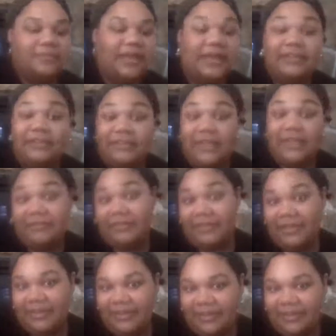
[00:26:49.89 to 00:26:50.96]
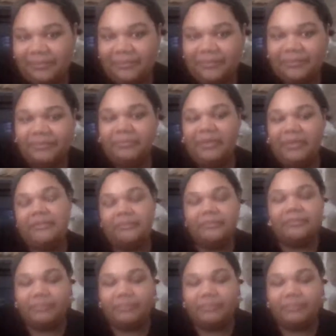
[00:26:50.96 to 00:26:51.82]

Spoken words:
I just haven't done them. But